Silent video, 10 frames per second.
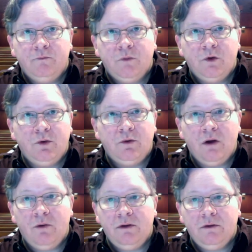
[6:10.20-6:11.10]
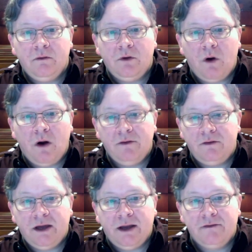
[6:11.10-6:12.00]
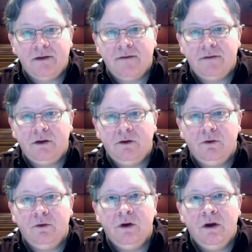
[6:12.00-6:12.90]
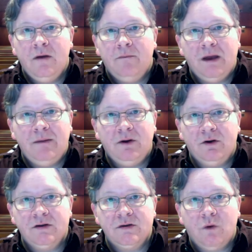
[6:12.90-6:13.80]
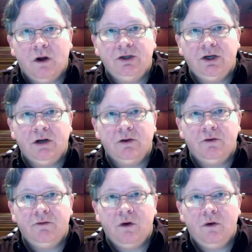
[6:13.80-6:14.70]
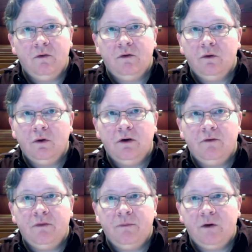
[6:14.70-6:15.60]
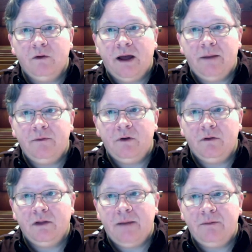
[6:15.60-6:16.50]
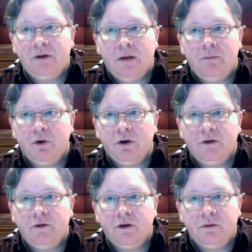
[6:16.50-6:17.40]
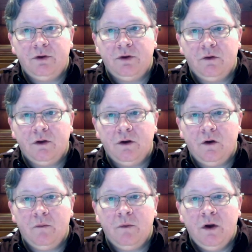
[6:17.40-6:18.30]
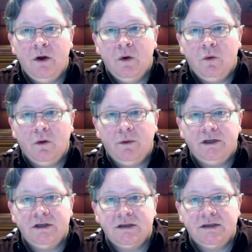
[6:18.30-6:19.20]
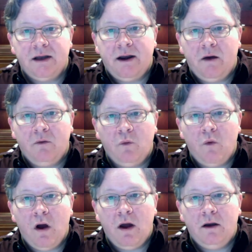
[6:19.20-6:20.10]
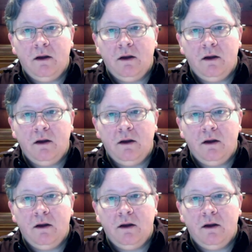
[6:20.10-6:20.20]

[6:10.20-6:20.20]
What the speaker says: who aren't tech savvy, who maybe are just watching on their phone or from their laptop or their computer at home, where we just sent out one